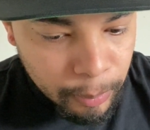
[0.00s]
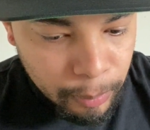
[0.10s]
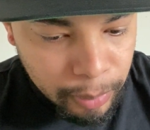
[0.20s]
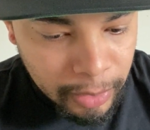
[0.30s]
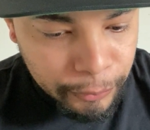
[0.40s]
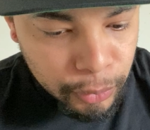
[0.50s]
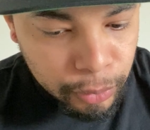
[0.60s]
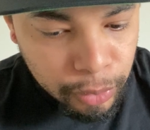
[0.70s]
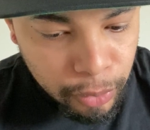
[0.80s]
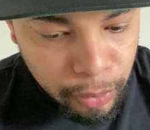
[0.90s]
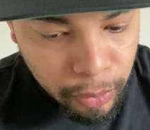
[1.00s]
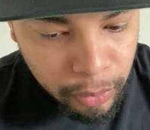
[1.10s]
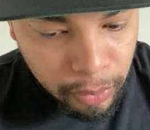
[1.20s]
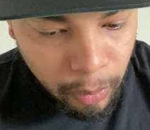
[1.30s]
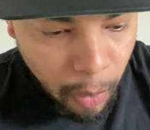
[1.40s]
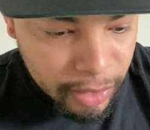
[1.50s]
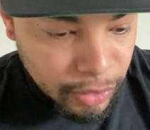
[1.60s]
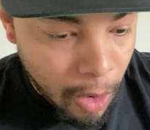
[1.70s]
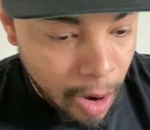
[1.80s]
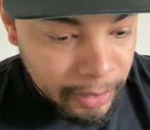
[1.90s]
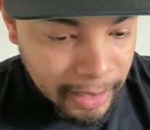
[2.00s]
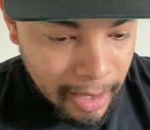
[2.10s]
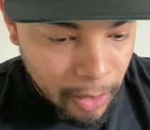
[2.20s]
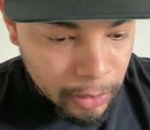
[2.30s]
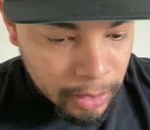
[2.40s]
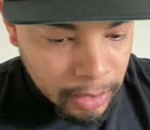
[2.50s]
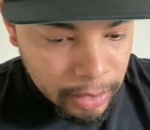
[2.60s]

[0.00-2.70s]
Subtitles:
But if you do what is hard now,